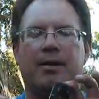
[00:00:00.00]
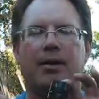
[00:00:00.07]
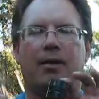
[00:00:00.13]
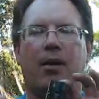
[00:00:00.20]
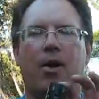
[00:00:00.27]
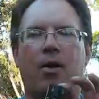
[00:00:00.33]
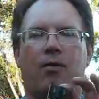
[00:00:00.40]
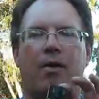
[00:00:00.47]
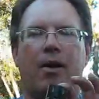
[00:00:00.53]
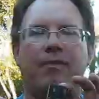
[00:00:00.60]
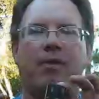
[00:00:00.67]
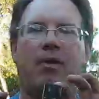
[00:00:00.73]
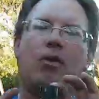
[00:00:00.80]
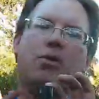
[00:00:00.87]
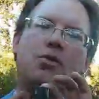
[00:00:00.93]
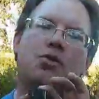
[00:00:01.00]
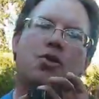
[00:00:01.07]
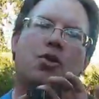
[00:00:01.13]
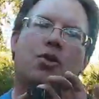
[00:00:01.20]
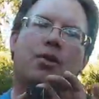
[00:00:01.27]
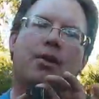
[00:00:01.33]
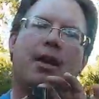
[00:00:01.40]
the long rifle
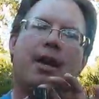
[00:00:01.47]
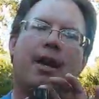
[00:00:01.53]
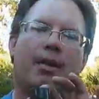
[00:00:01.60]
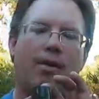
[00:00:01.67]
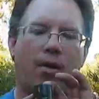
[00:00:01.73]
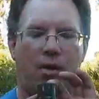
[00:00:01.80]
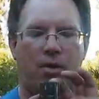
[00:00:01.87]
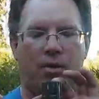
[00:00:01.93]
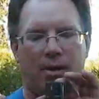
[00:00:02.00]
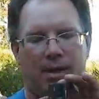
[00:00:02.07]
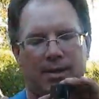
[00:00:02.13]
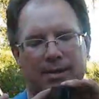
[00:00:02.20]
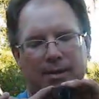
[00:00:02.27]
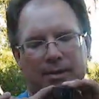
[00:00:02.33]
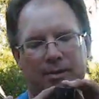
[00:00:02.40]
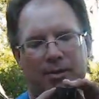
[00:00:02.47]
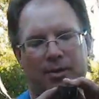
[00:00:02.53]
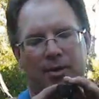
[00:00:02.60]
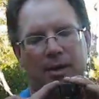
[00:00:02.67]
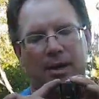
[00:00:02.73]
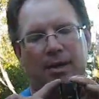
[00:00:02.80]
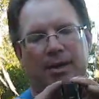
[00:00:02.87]
short and long
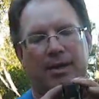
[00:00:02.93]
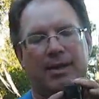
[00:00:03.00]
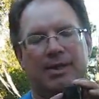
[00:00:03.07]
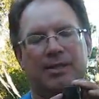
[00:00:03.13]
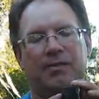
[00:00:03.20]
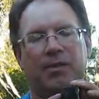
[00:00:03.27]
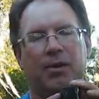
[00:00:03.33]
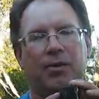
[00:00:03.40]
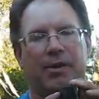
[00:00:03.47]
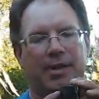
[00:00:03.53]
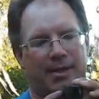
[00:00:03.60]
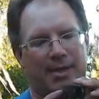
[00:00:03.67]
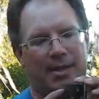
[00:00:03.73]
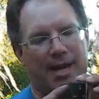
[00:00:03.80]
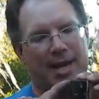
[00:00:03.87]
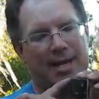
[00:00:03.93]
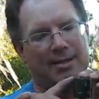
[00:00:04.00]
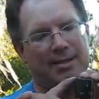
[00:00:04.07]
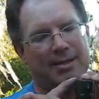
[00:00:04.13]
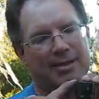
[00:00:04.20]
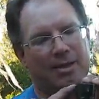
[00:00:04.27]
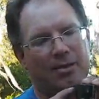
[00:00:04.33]
cylinder is fluted,
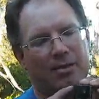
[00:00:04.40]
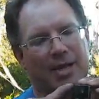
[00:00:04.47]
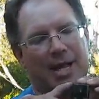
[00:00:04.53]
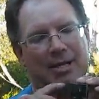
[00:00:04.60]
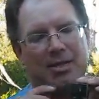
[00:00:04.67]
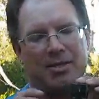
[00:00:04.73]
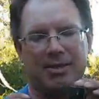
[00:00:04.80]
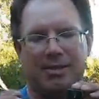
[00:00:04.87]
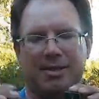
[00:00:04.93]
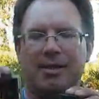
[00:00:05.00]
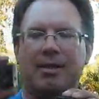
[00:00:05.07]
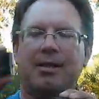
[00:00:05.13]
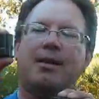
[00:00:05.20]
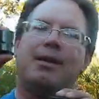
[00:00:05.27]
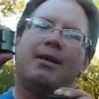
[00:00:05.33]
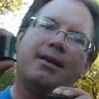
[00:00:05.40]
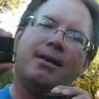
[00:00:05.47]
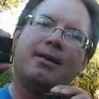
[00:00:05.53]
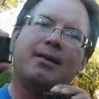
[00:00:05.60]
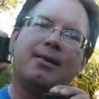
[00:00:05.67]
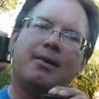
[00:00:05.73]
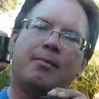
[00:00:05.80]
has these low notches.
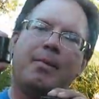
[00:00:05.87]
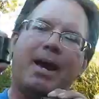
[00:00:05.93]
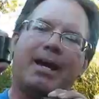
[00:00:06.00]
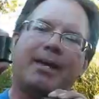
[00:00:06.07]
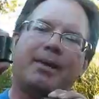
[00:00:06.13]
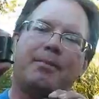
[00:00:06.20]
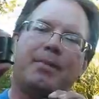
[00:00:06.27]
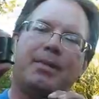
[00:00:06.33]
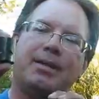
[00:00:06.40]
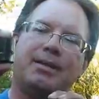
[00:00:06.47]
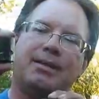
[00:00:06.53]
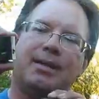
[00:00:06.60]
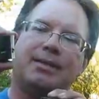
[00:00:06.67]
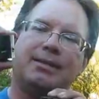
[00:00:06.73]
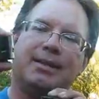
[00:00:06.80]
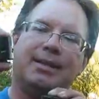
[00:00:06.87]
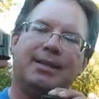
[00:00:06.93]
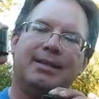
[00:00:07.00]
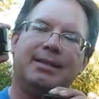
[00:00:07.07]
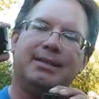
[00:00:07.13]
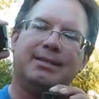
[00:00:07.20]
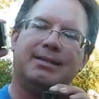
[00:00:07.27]
The Magnum doesn't.
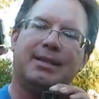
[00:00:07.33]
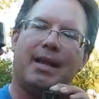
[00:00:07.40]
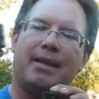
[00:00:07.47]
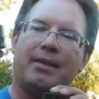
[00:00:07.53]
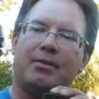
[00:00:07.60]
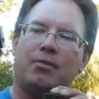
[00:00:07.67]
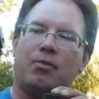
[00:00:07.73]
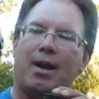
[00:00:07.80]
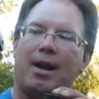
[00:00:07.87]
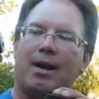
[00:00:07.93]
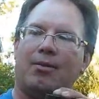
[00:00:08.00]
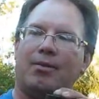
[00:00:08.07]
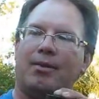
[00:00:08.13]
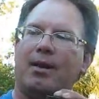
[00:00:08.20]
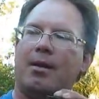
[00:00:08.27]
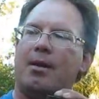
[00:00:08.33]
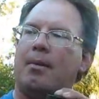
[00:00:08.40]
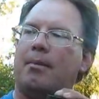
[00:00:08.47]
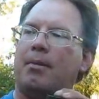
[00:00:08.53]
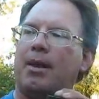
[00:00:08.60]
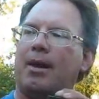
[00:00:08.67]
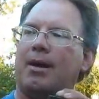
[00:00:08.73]
It is solid round,
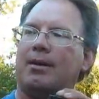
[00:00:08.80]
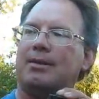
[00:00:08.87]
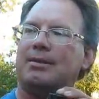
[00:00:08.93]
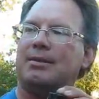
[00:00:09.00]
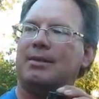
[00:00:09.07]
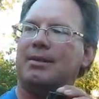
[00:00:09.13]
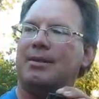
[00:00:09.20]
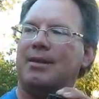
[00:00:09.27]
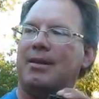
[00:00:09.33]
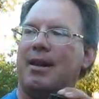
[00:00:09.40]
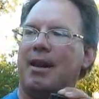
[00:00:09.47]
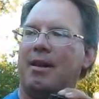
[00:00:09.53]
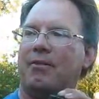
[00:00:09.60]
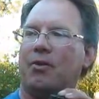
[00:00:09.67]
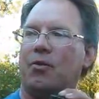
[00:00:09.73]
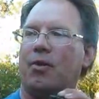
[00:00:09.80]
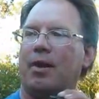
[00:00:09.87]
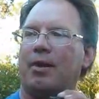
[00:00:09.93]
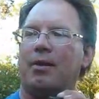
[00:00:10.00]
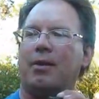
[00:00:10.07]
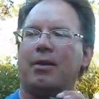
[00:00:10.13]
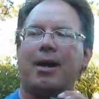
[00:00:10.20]
plus if you
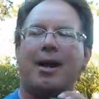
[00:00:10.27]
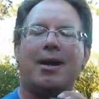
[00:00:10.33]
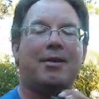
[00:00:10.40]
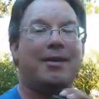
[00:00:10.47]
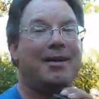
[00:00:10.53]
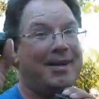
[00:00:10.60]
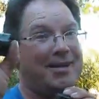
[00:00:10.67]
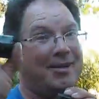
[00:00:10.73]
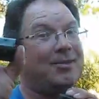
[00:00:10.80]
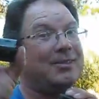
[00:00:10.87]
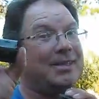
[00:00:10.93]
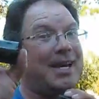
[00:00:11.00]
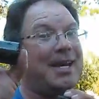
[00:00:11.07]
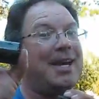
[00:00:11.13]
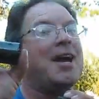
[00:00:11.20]
really look hard, it will say